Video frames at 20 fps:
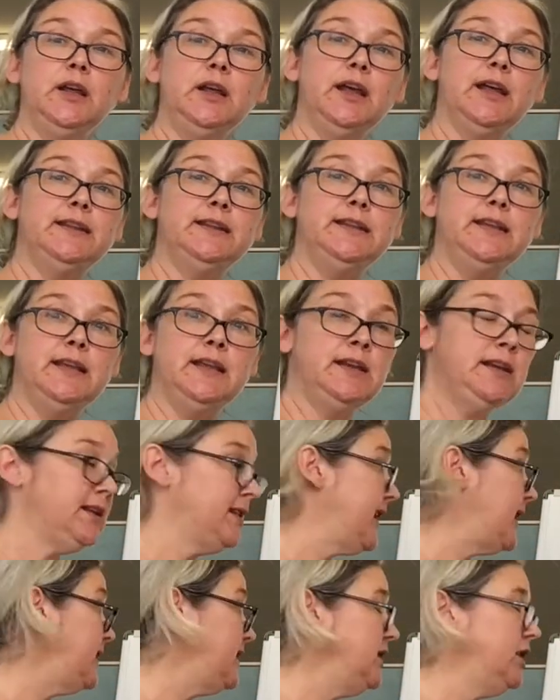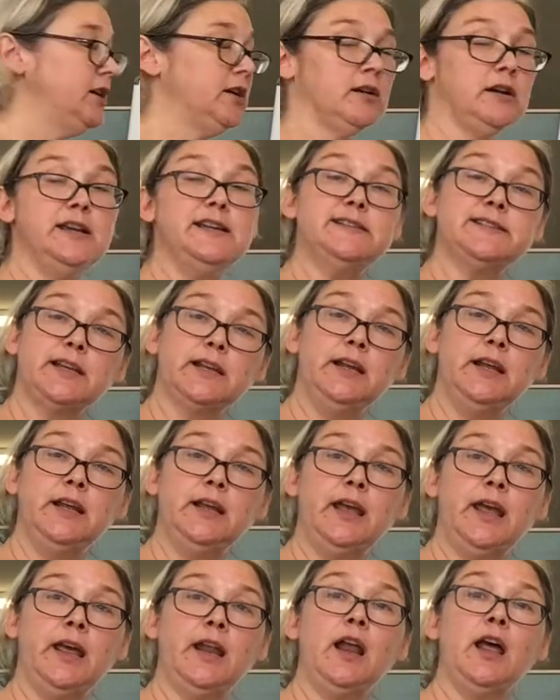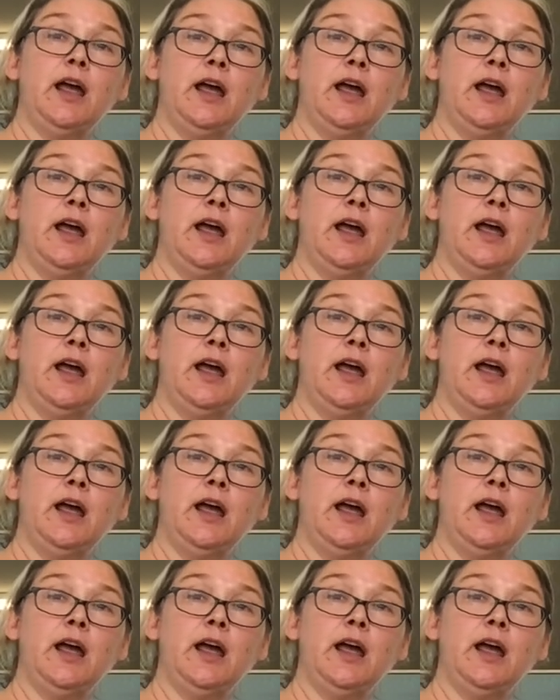At the end of that year, he's going to get